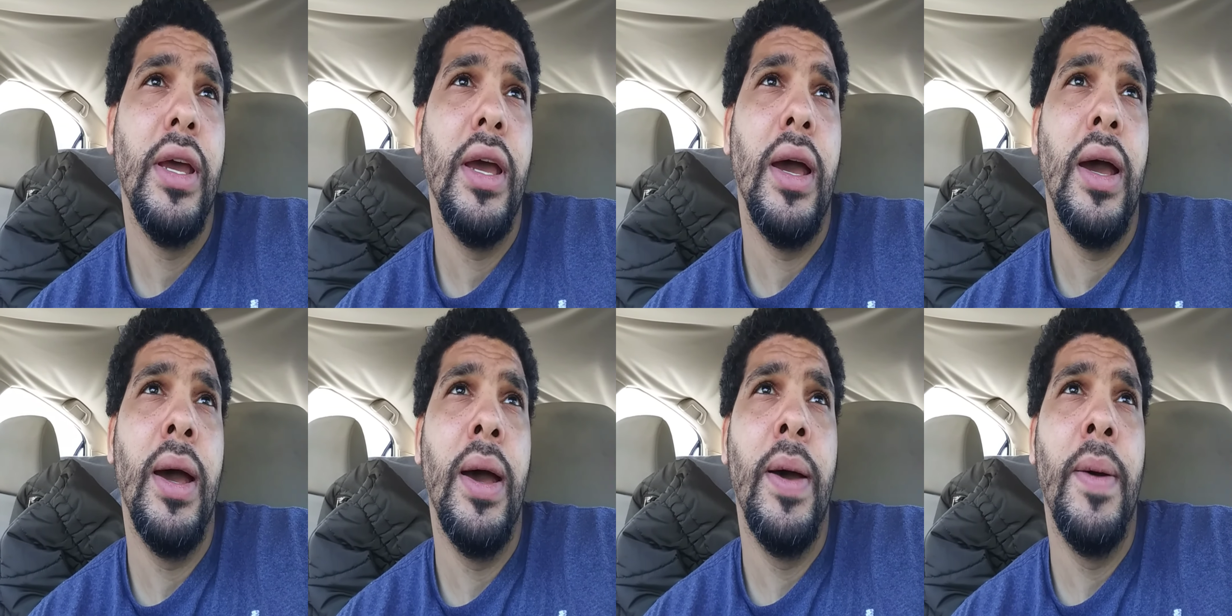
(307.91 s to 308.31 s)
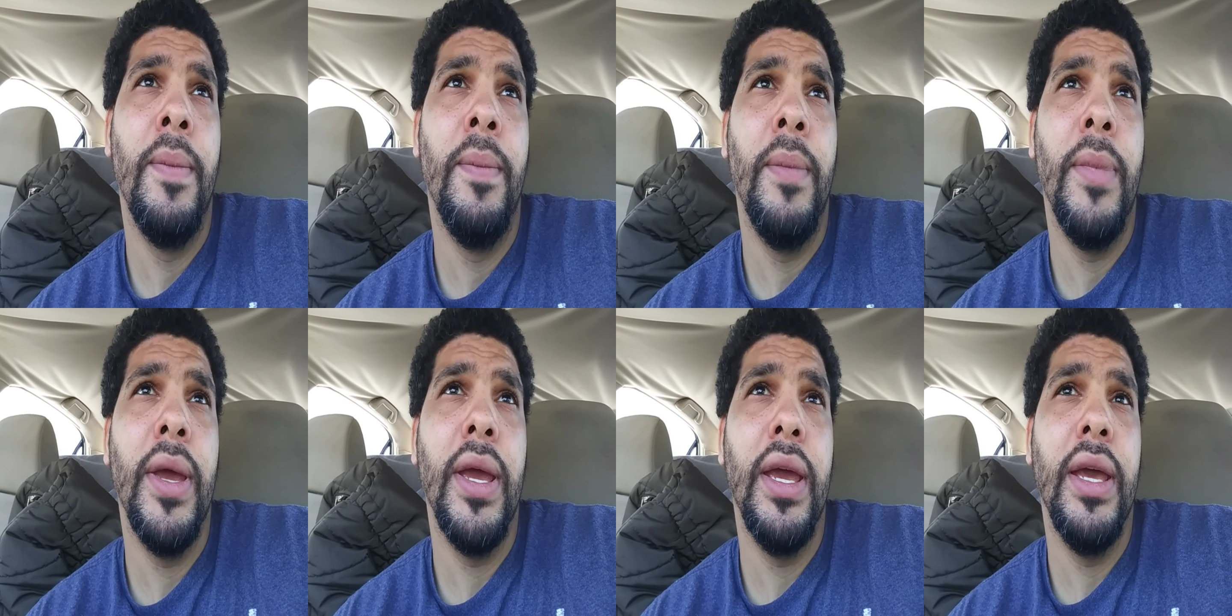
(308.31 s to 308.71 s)

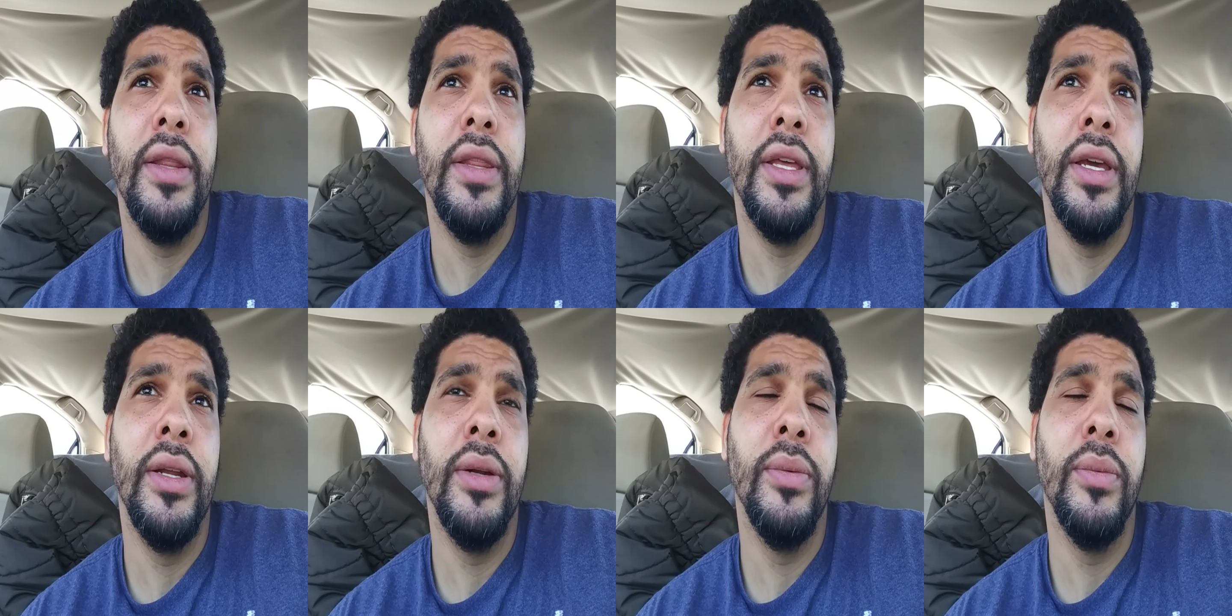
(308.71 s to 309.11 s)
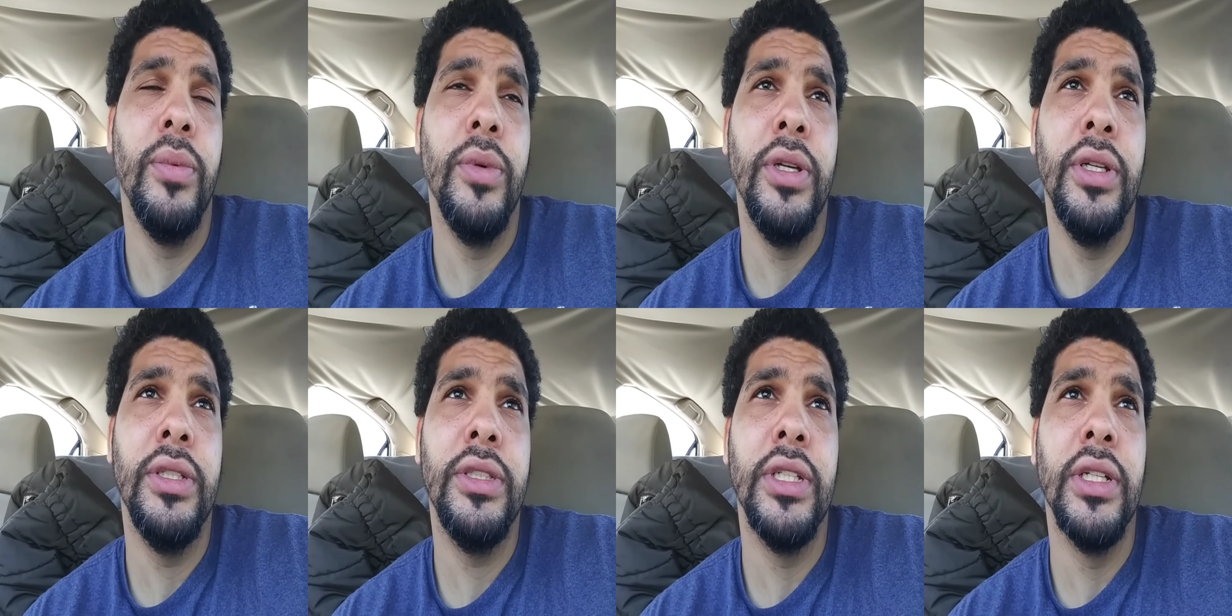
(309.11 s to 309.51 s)
um, and then
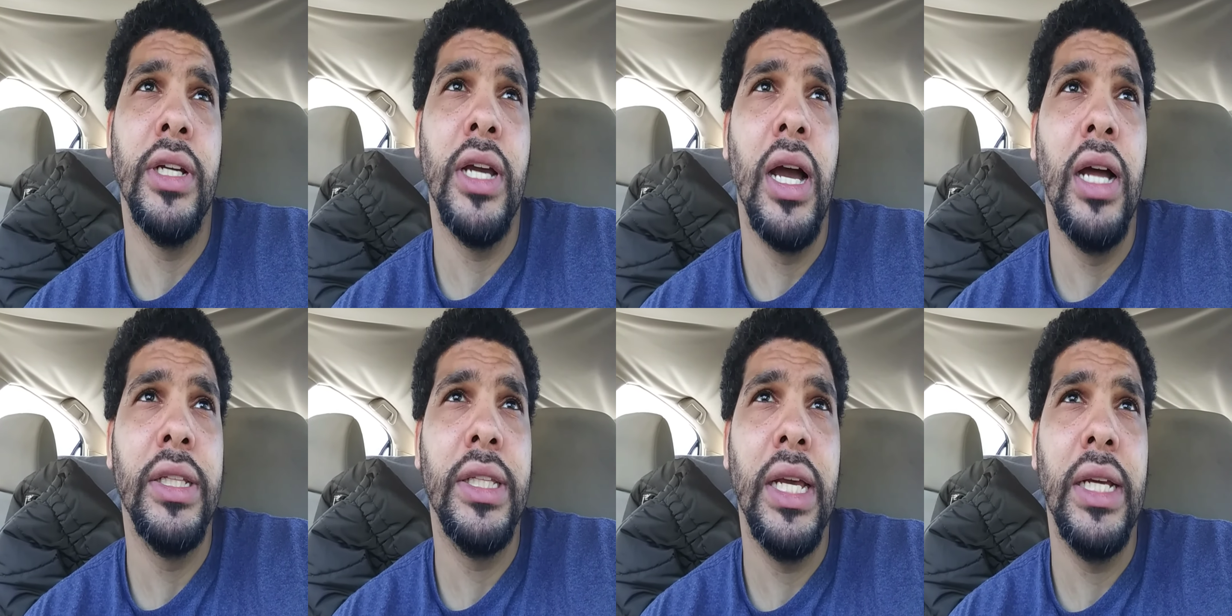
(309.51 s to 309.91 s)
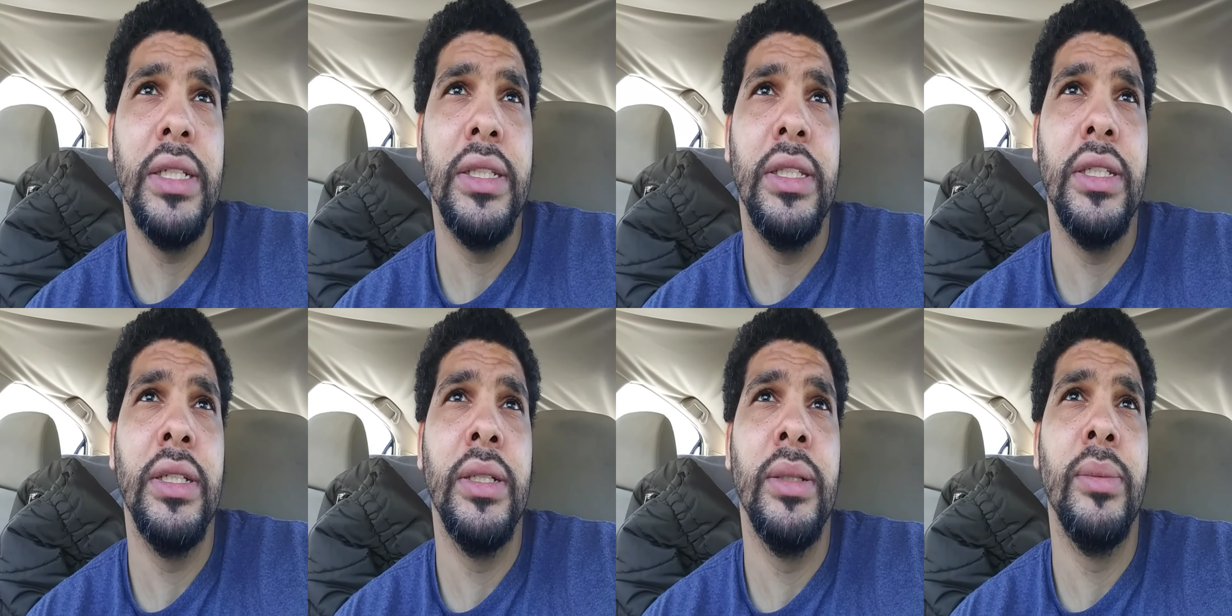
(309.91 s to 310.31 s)
we still contact
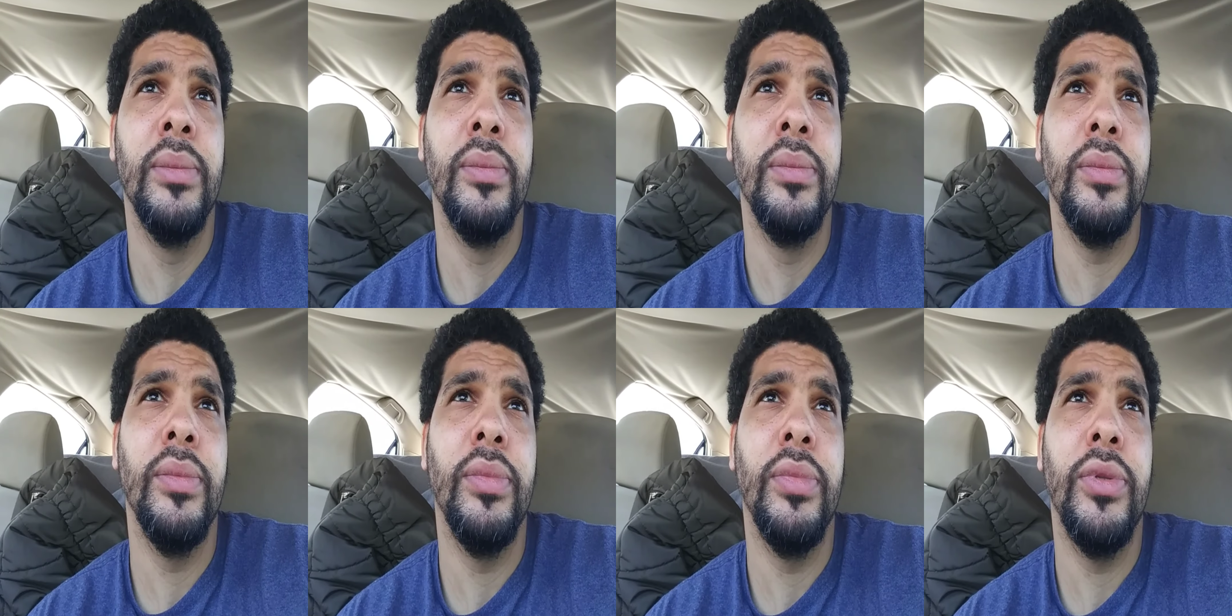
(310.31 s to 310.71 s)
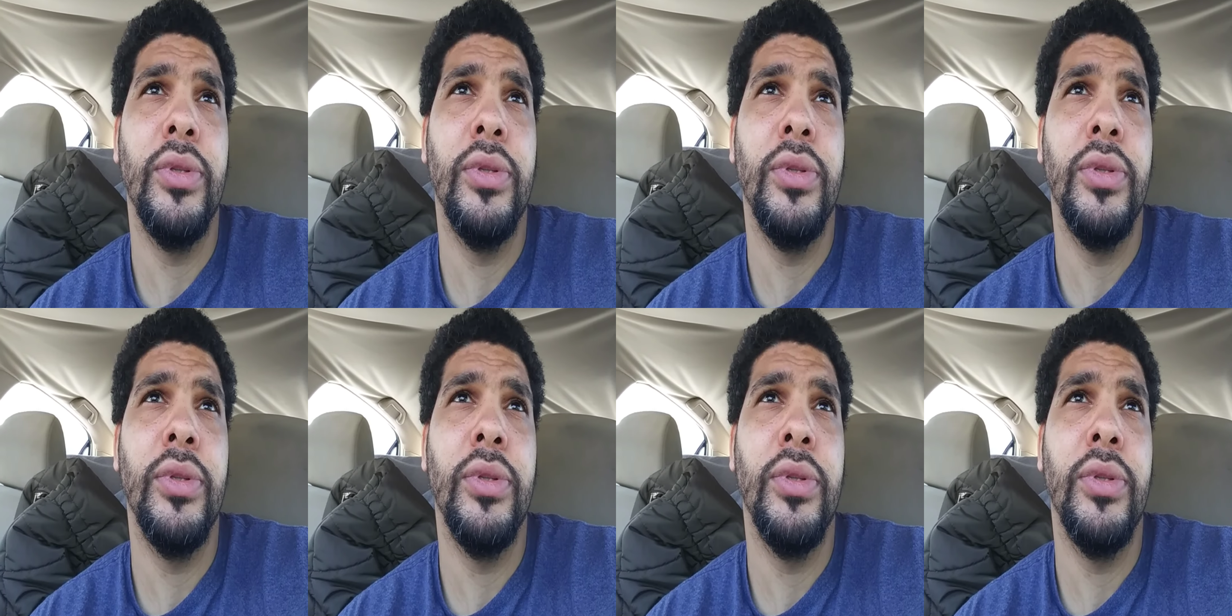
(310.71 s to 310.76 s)
them